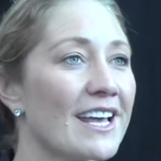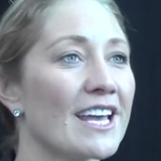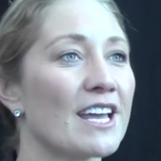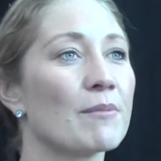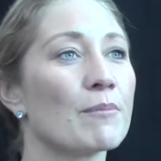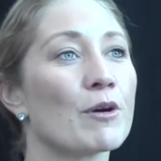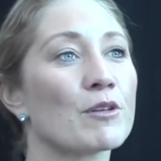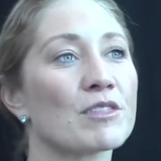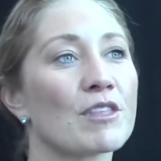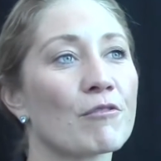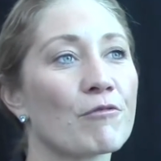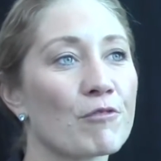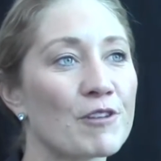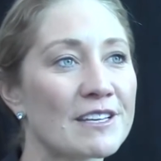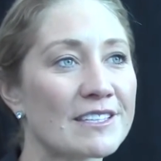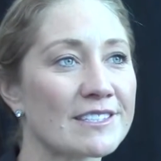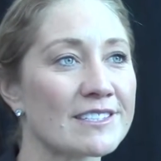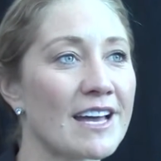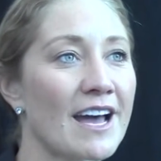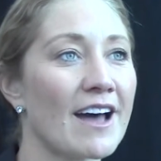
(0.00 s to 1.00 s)
in both the
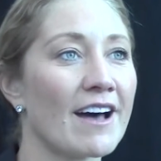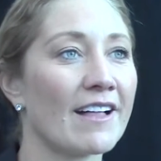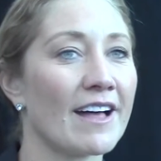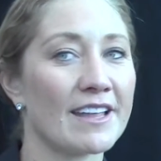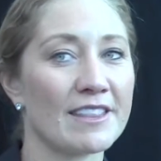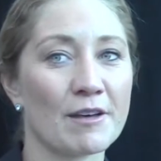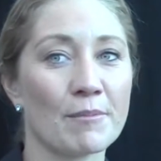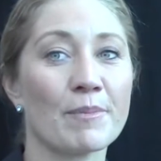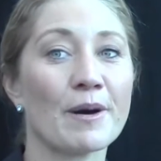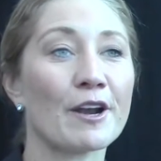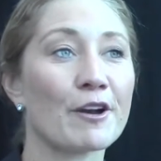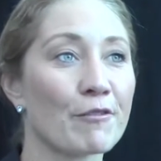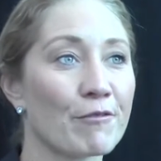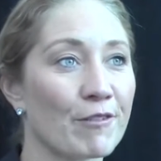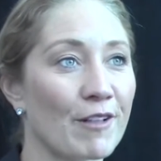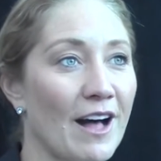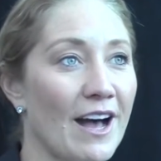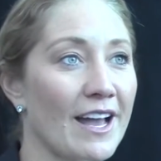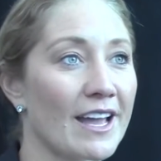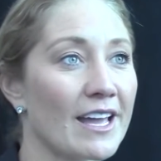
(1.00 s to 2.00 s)
freestyle and the
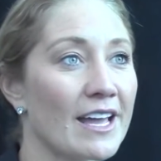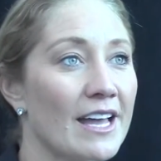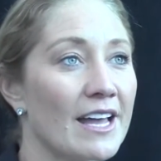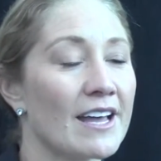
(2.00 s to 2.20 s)
butterfly.